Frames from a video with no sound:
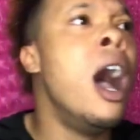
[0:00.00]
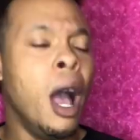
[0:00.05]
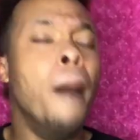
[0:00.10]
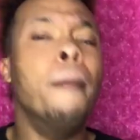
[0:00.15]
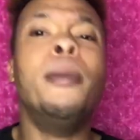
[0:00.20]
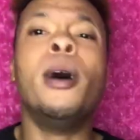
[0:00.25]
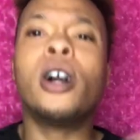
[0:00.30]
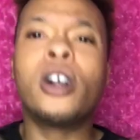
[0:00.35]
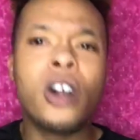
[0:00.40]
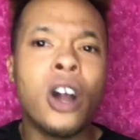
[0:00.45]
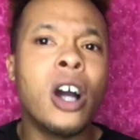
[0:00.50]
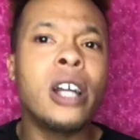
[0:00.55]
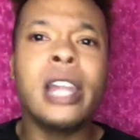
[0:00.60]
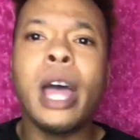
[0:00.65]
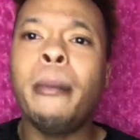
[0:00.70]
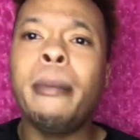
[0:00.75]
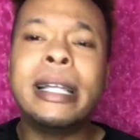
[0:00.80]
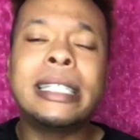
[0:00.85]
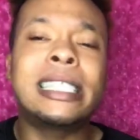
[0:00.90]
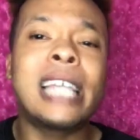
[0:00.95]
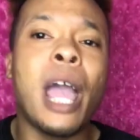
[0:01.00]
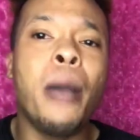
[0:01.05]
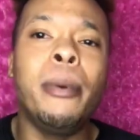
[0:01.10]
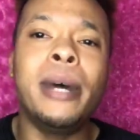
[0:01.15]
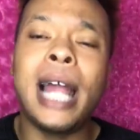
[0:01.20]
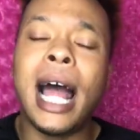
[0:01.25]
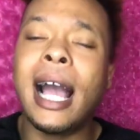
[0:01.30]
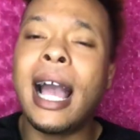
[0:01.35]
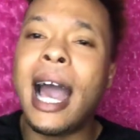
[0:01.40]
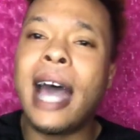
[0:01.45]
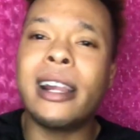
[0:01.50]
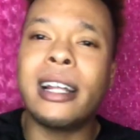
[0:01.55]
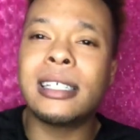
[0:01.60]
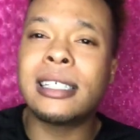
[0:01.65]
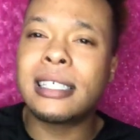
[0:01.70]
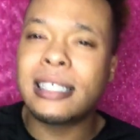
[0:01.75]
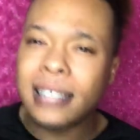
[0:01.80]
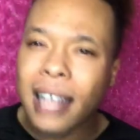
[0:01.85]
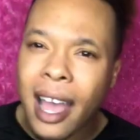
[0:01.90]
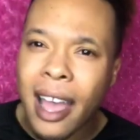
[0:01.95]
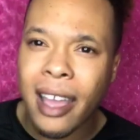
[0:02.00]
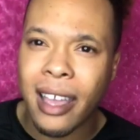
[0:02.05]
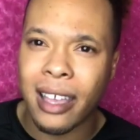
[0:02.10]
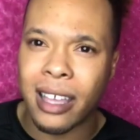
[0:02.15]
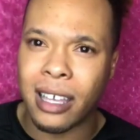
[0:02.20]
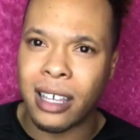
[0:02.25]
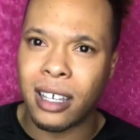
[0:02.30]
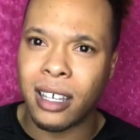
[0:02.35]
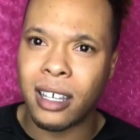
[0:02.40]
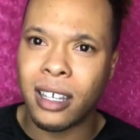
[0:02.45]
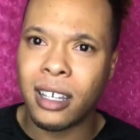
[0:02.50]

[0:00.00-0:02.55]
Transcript: But, girl, let me say what I gotta say.